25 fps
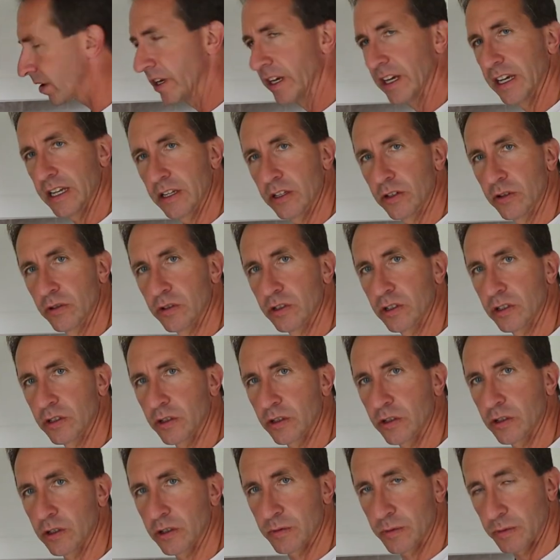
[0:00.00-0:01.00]
you get to a
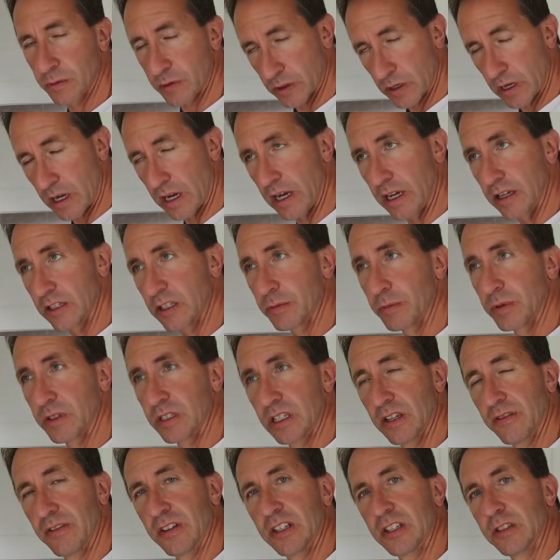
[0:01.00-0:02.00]
certain
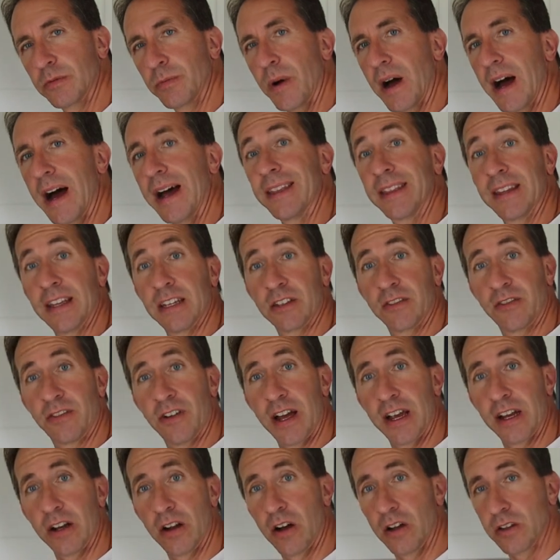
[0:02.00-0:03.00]
specific spot, that's
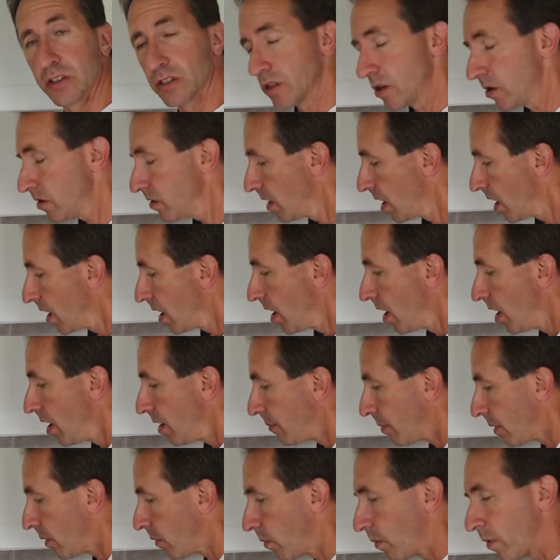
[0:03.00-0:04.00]
fine also.
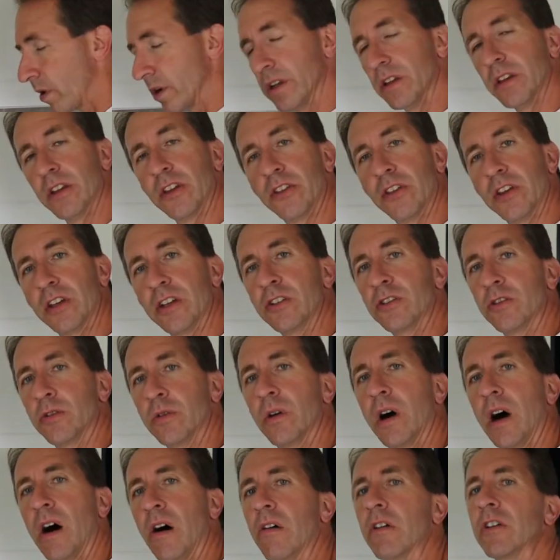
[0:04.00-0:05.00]
But one of the things
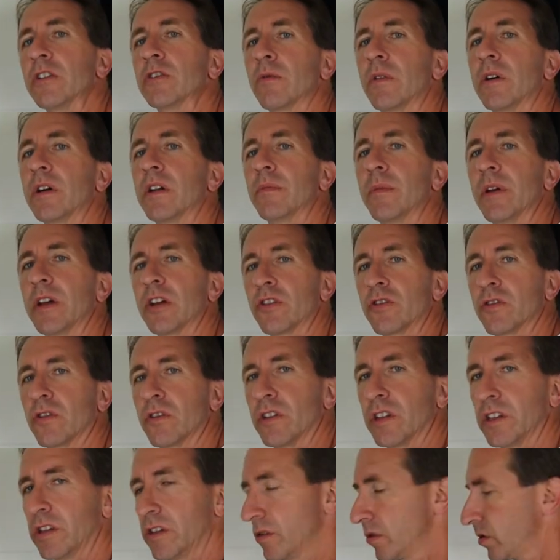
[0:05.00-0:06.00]
you always want to make
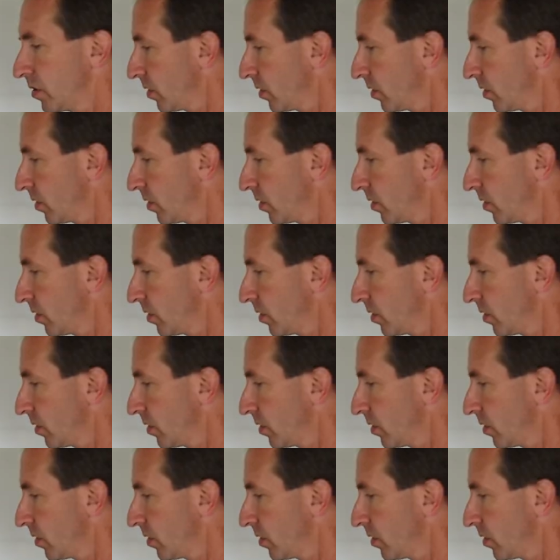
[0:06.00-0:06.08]
sure that you